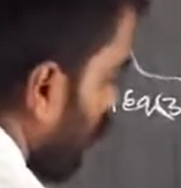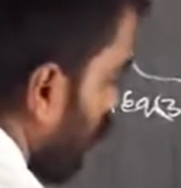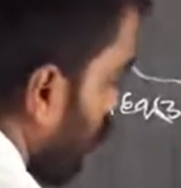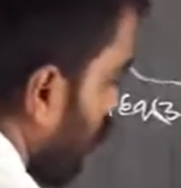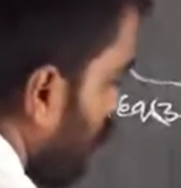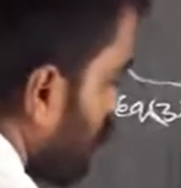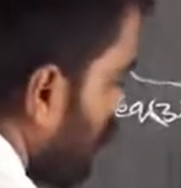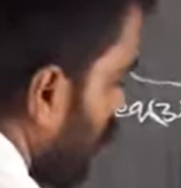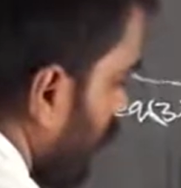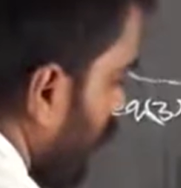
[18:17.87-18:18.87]
v
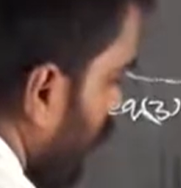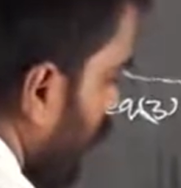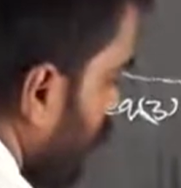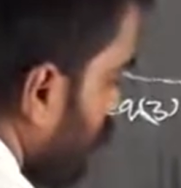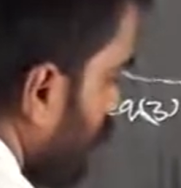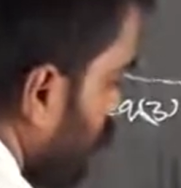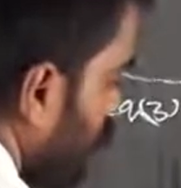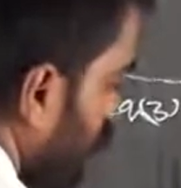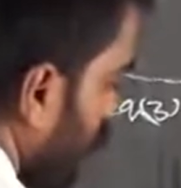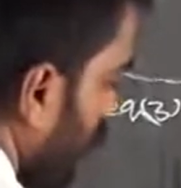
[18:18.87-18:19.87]
square minus u
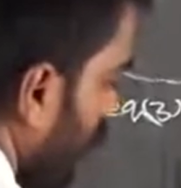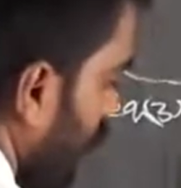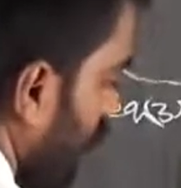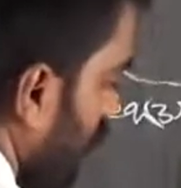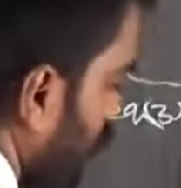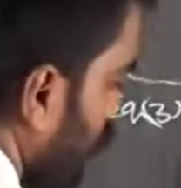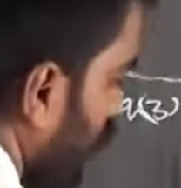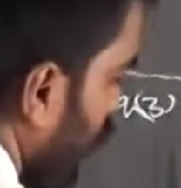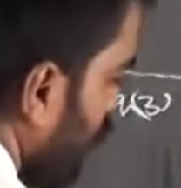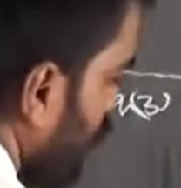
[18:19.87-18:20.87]
square by
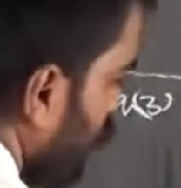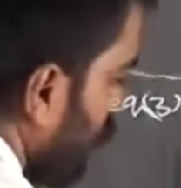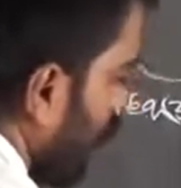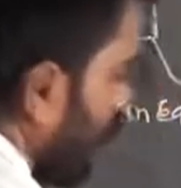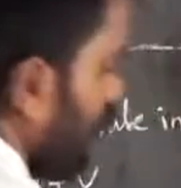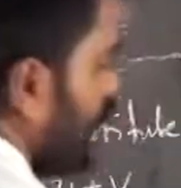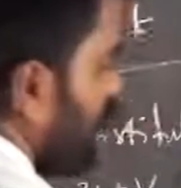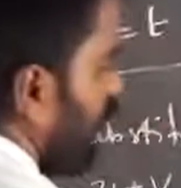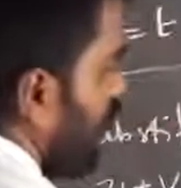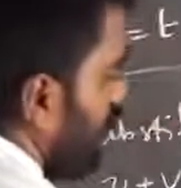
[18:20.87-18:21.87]
2a.
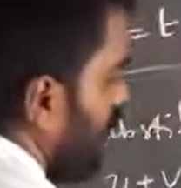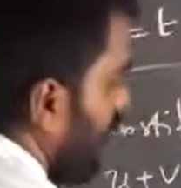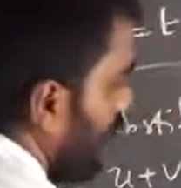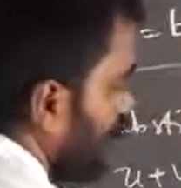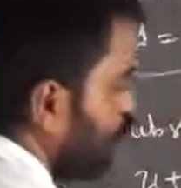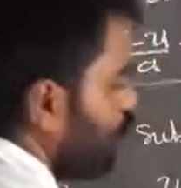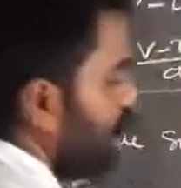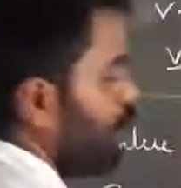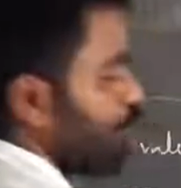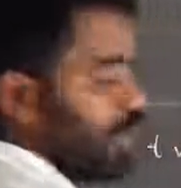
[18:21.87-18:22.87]
Then take 2a to
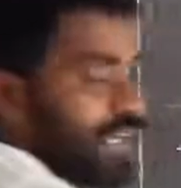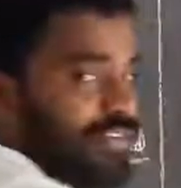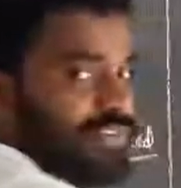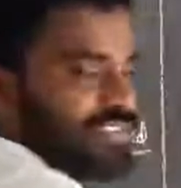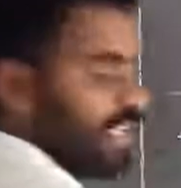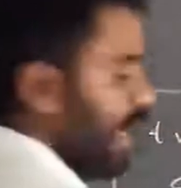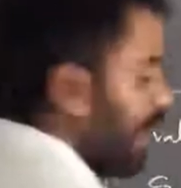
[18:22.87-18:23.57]
the left side,